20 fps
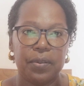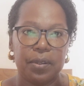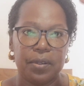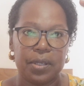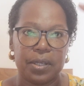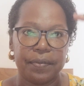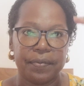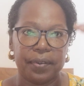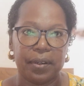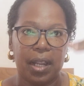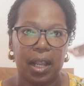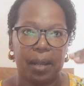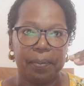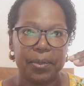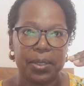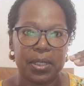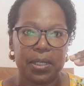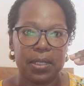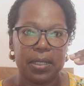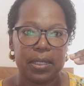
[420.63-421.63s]
the different
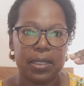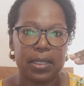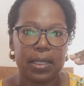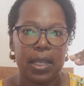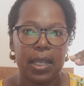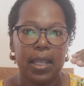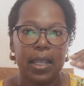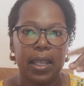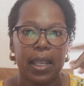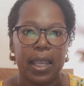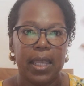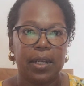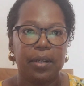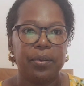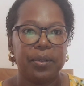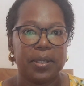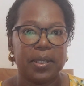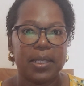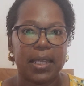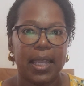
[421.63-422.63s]
options, and
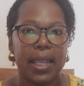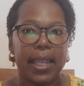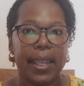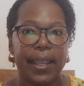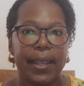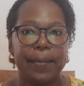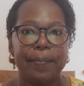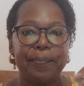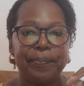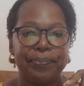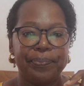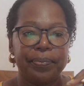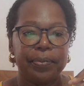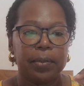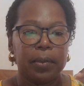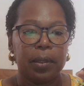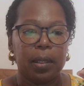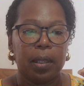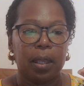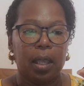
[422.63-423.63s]
it'll say,
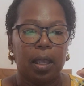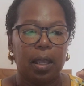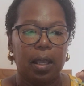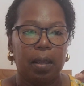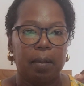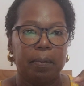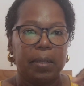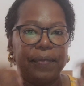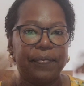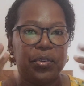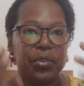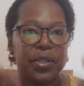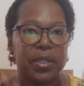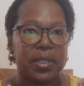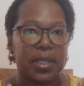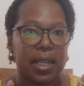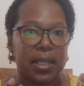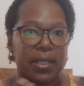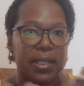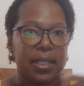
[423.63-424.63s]
if you
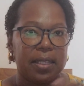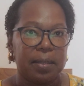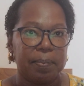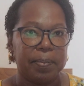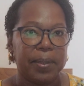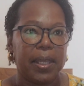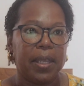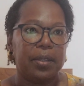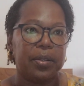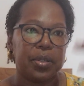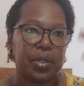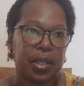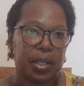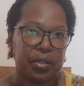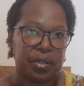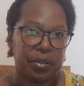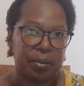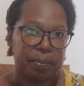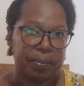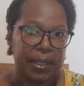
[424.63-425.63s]
decide to take the bus, you
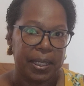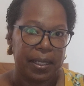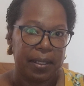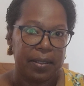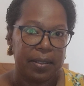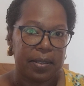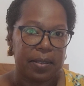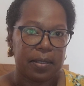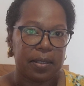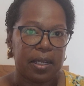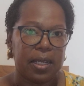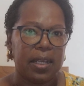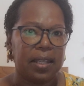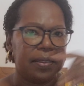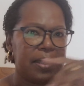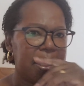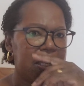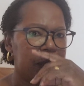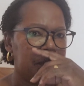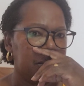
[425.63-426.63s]
got to do the bus. And I
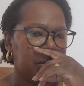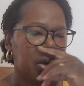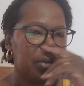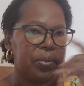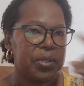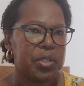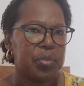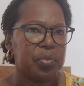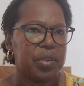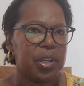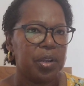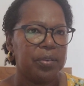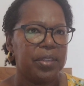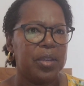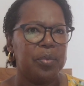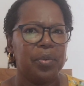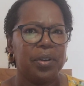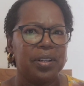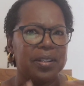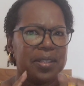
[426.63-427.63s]
think in Rome to Rio,
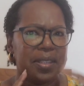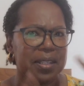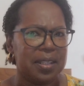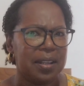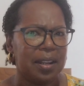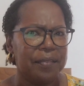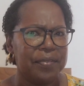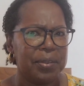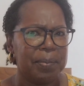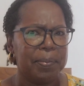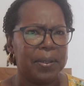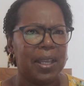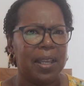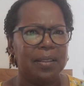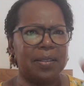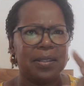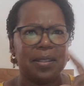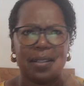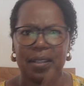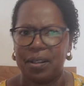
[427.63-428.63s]
they want us to get off the
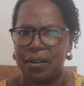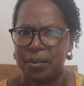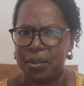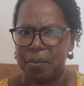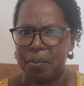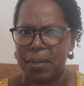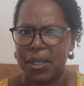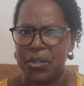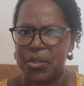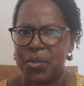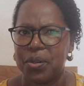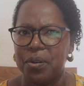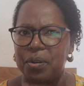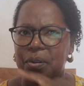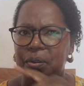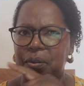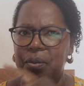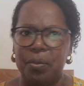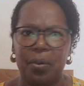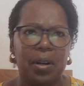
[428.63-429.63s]
bus, get on the
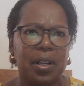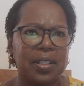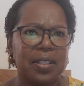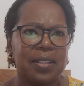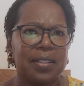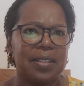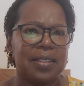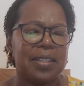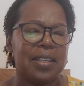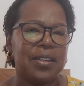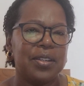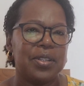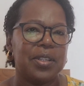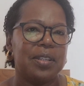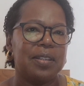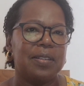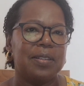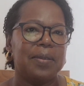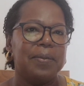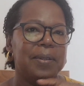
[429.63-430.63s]
metro, walk to the
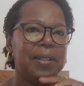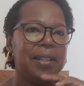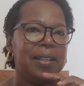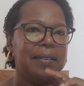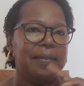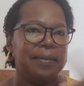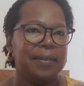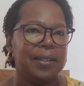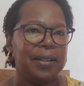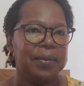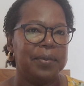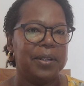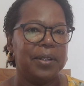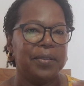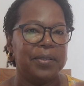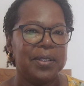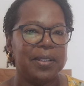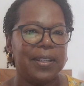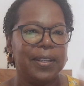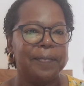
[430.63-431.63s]
station. So we're like, no, we're not
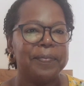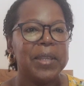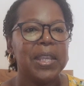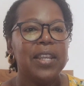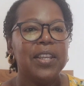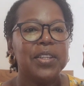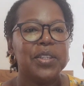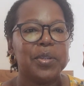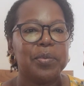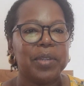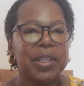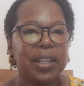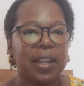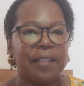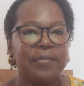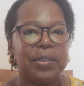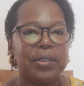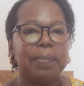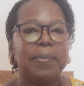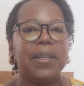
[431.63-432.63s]
going to do that. So we
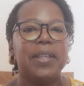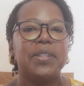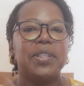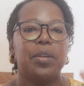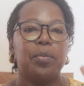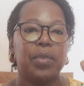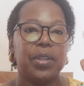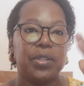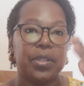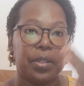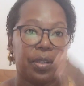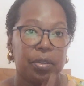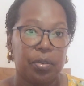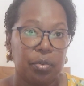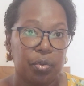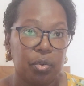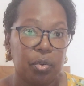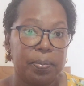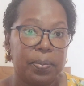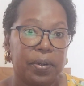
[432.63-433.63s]
got off the bus and we took
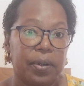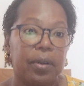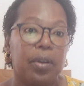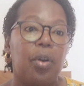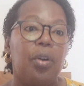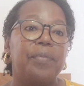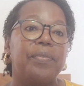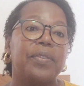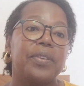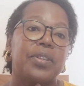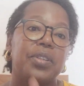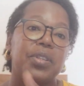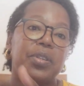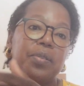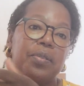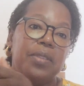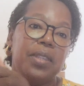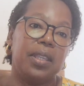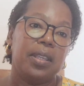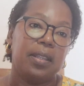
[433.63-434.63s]
an Uber over
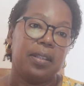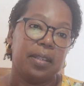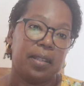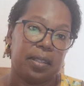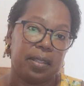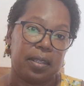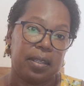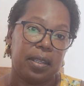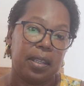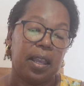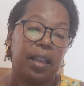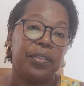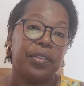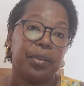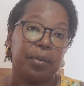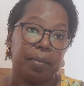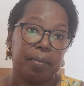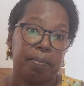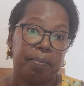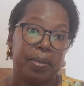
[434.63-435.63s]
to the
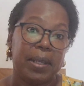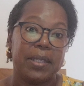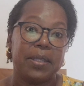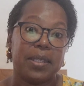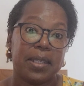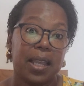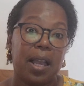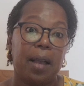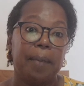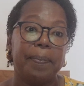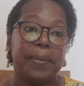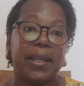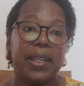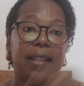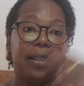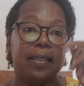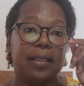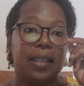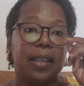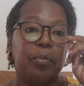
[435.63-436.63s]
other bus
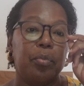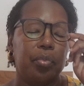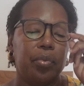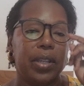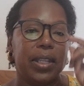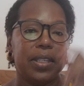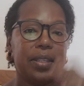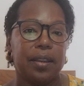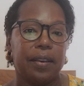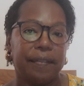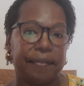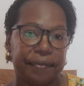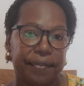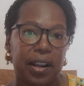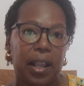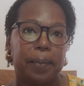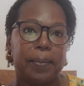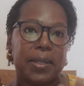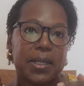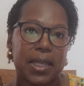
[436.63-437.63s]
company that went
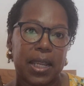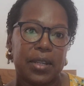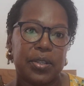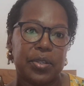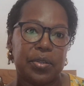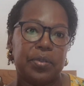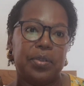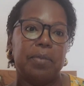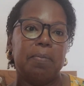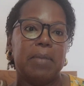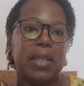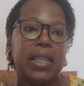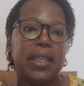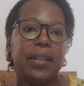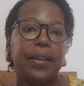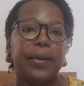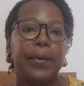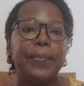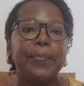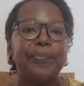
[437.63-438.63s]
from Santo
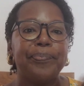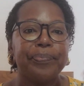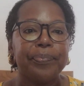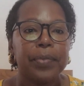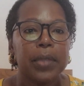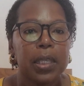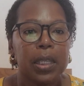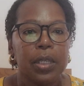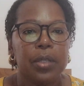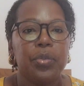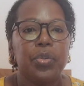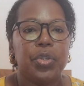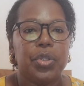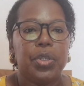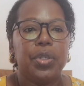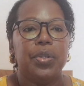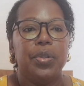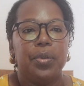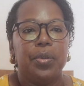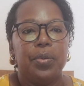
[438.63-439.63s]
Domingo
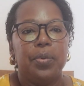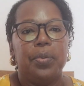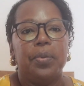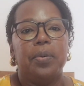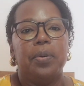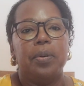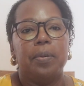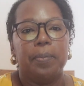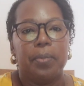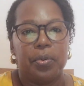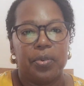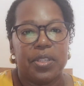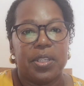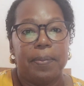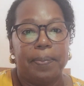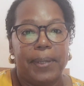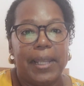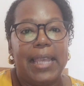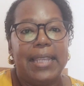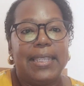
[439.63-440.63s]
to
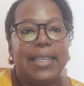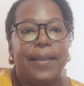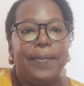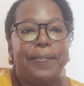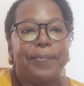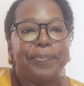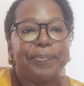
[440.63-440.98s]
Puerto Plata.